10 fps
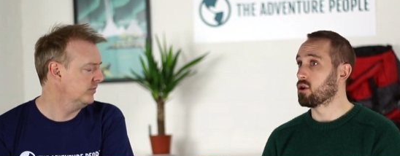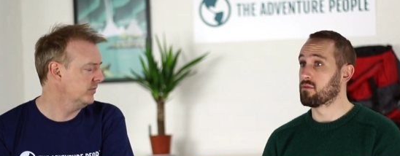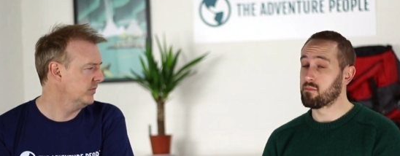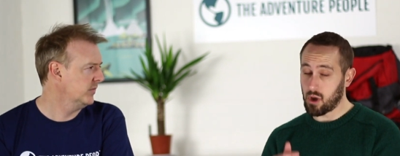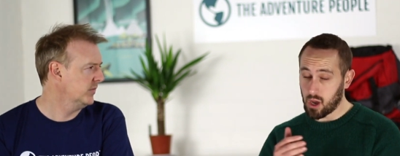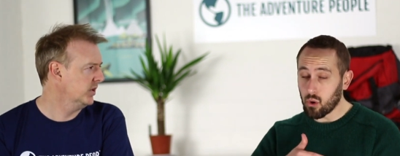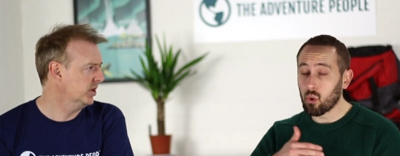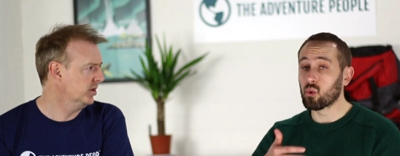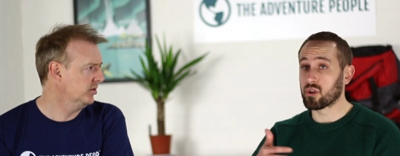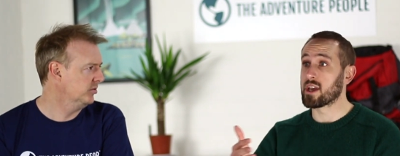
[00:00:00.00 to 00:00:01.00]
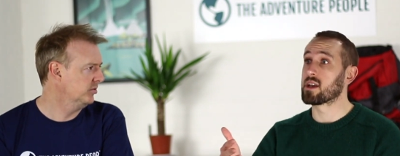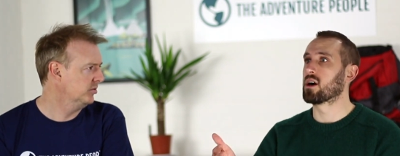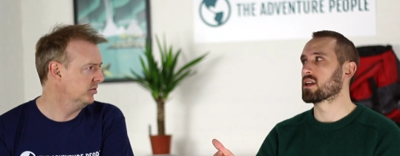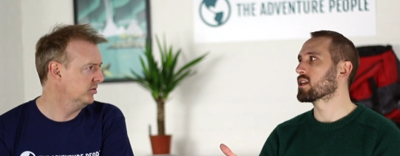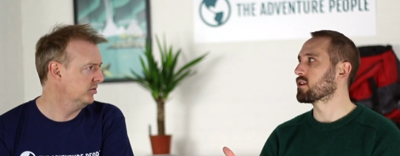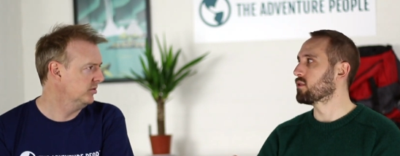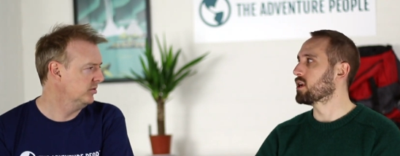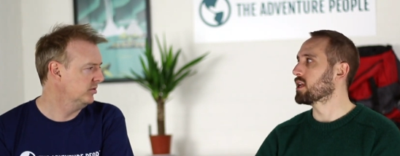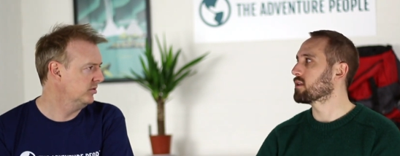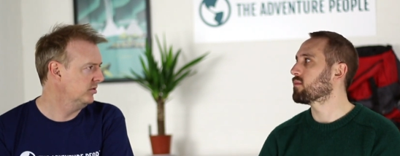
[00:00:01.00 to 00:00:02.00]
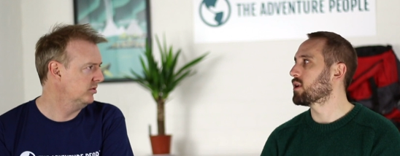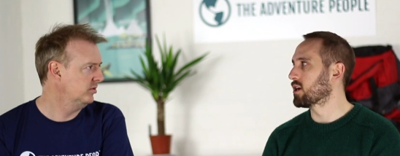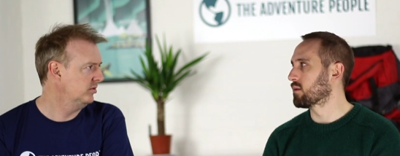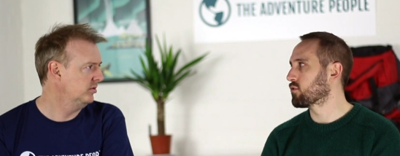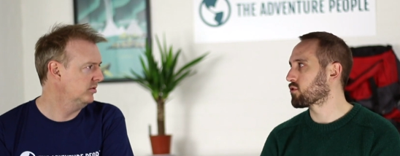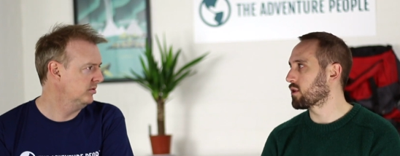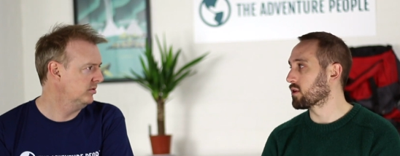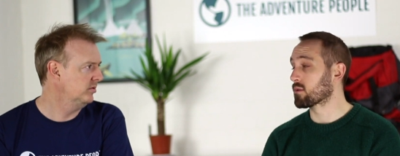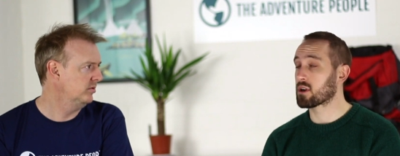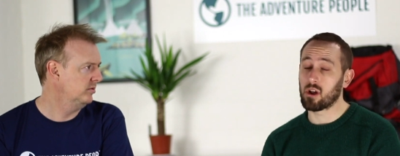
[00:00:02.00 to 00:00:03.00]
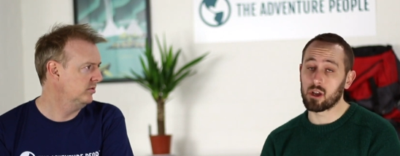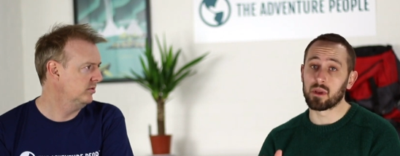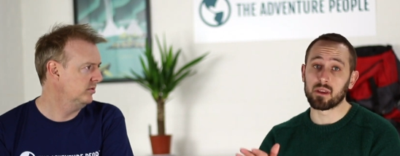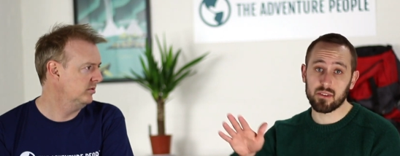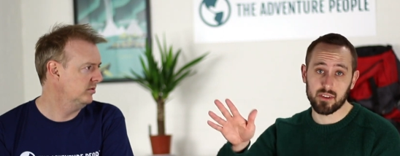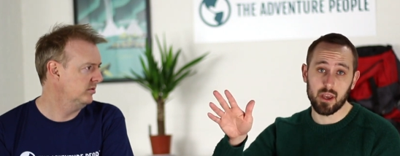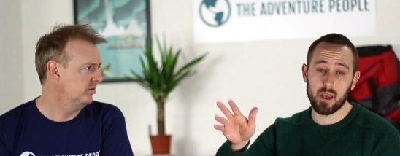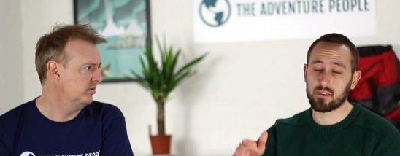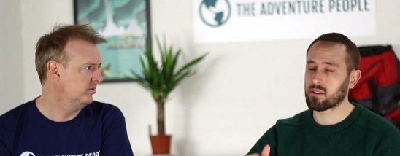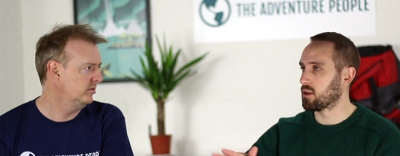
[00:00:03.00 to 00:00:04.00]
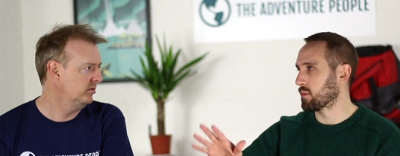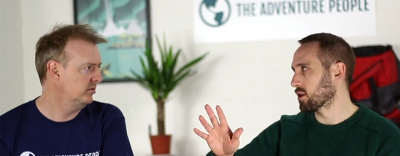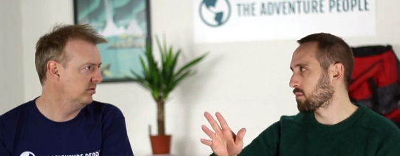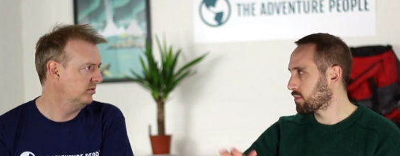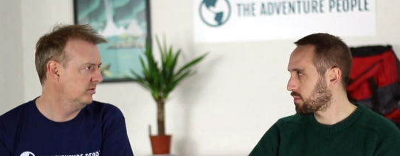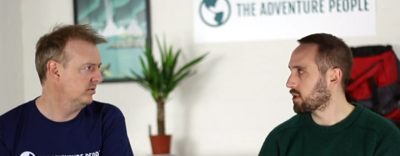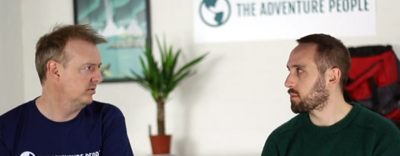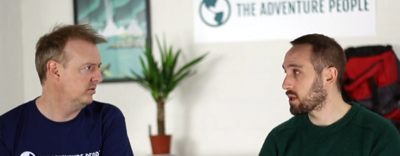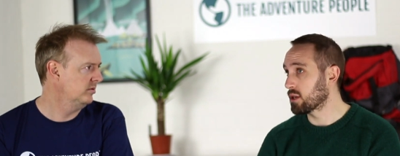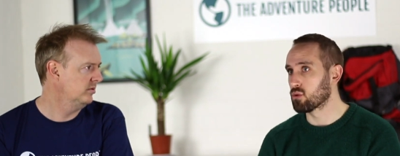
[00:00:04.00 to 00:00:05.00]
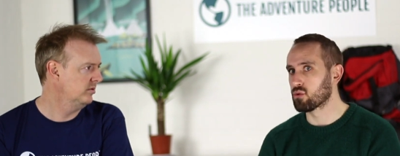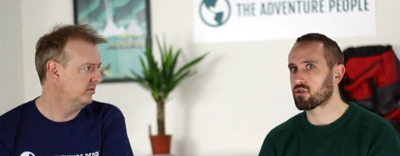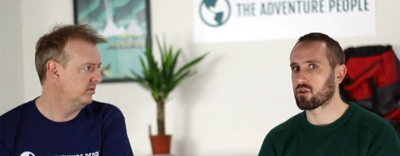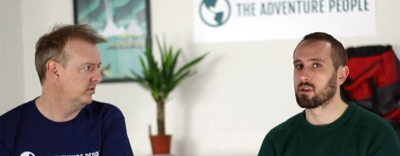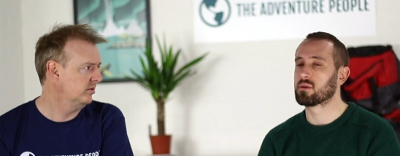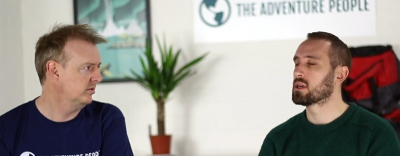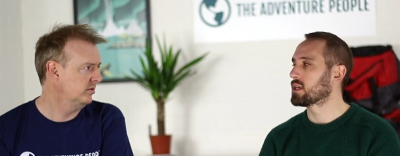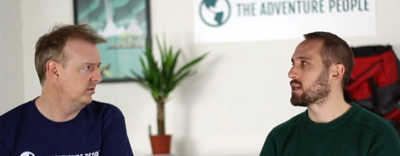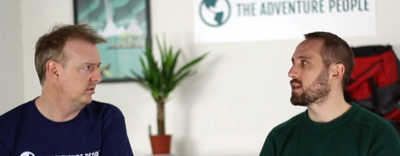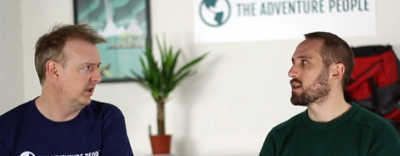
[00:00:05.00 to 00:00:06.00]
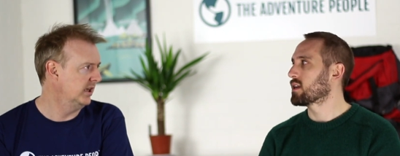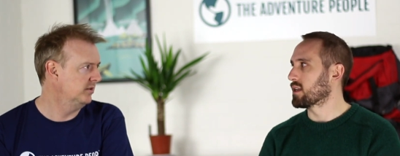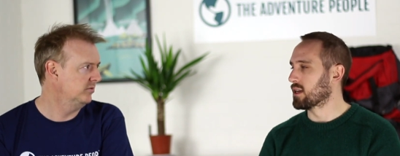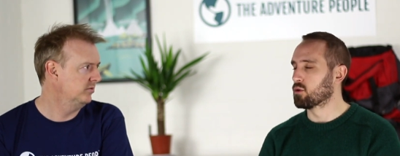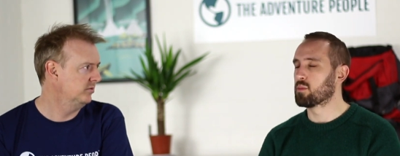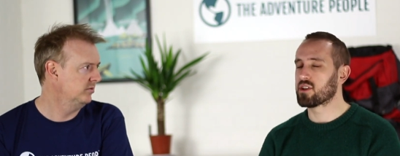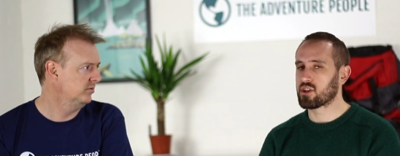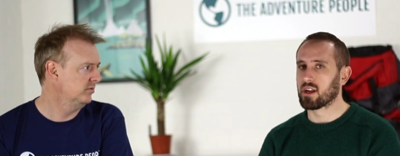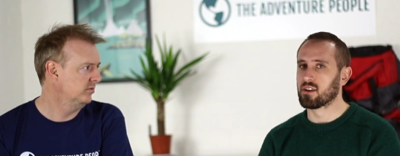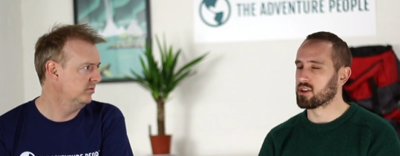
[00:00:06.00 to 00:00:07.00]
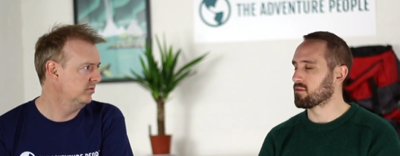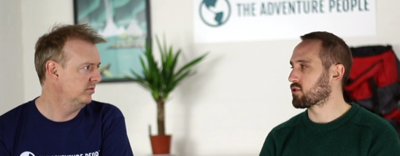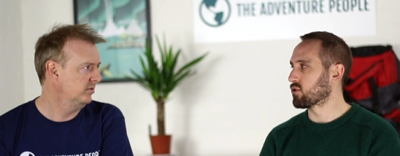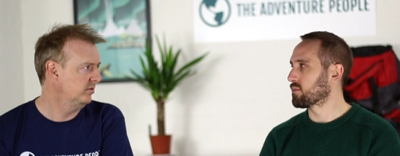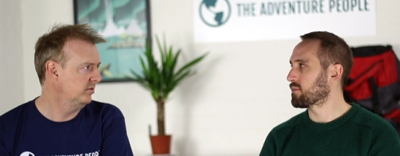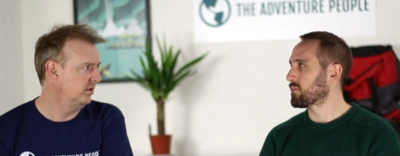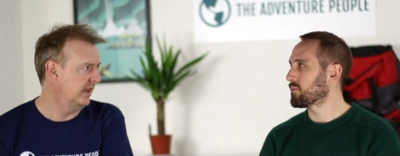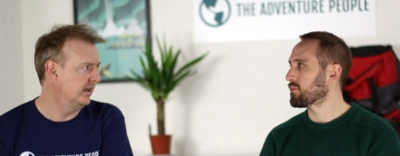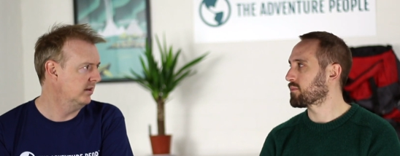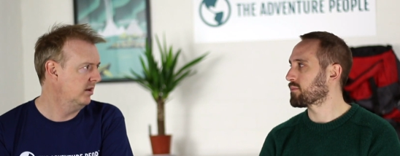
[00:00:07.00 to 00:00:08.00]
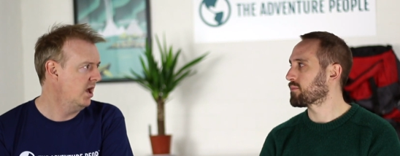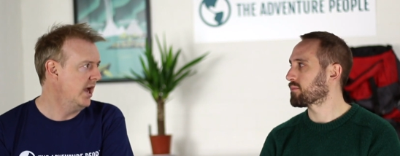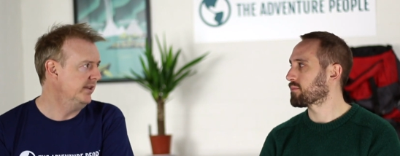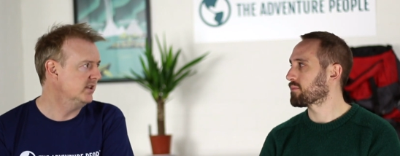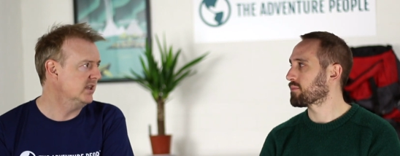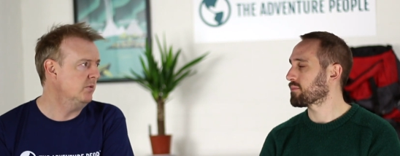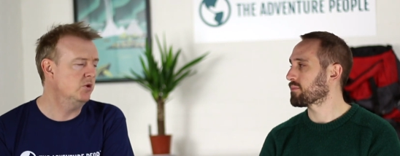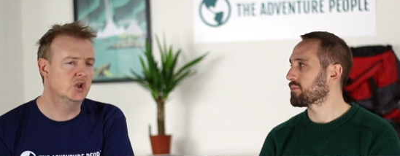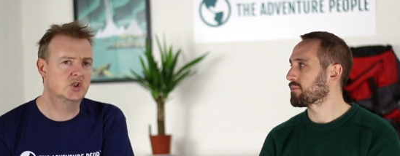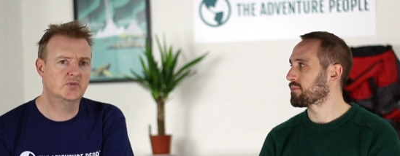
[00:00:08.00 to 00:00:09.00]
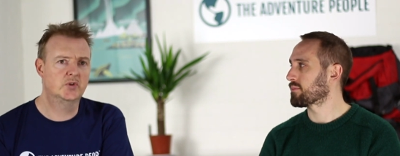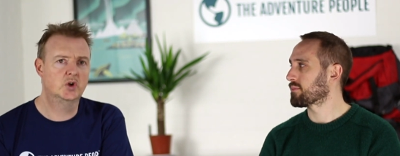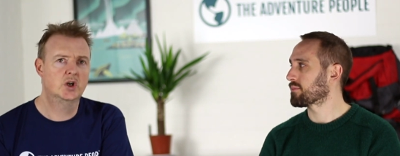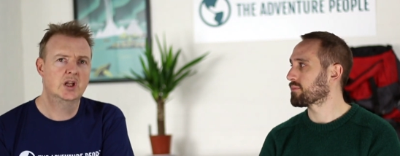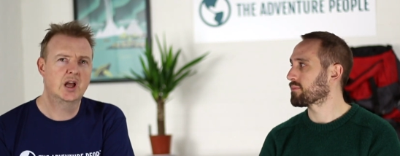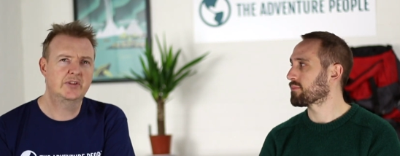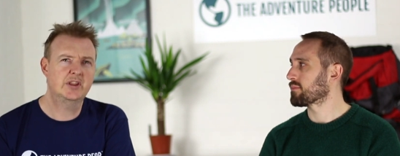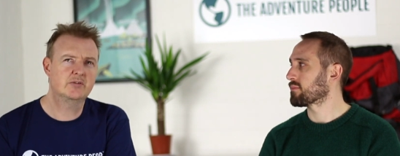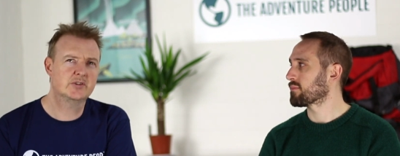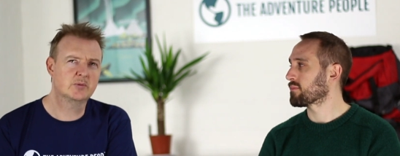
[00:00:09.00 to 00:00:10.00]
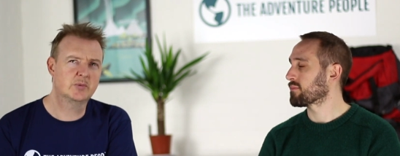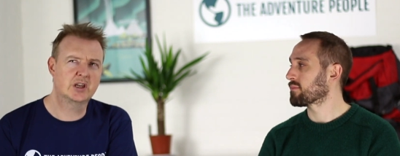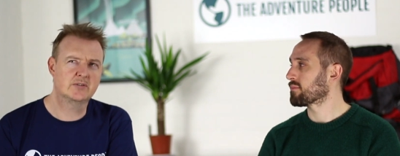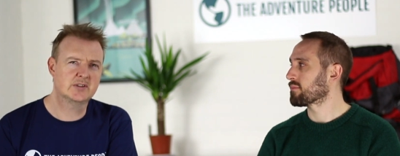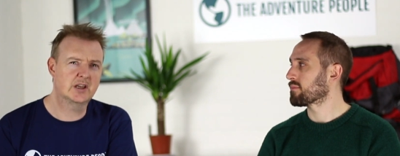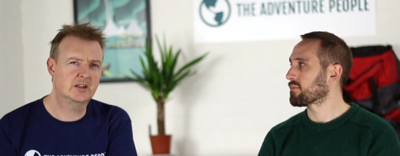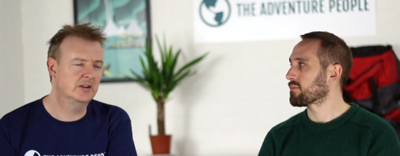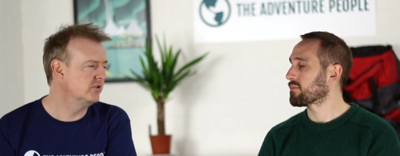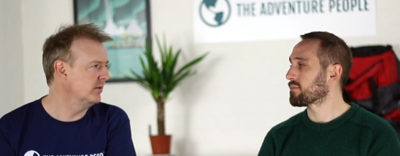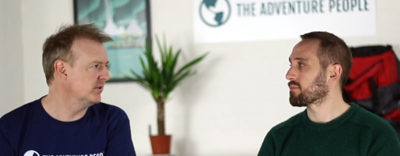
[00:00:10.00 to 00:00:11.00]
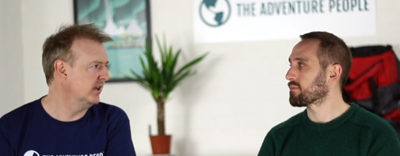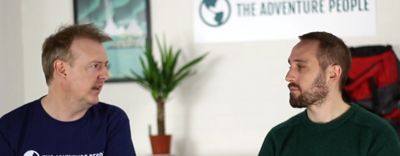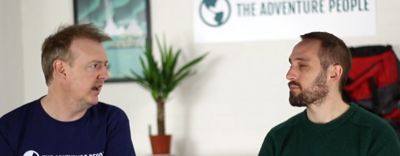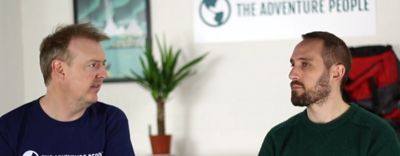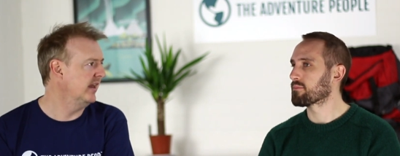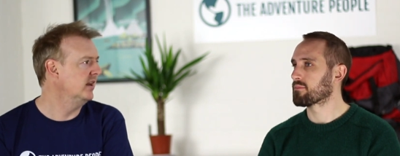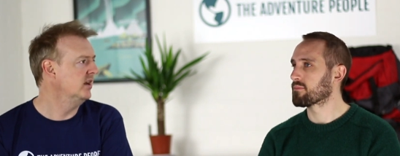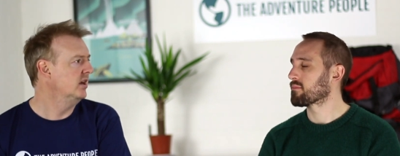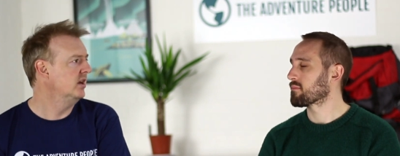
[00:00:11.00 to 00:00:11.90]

Speaker 1: of all day hiking really, um, and climbing stairs, climbing up, up hills, so
Speaker 2: yeah. yeah, it'll be challenging for sure. Yeah, and the same goes for, I think there were some kind of cycling trips like that, and then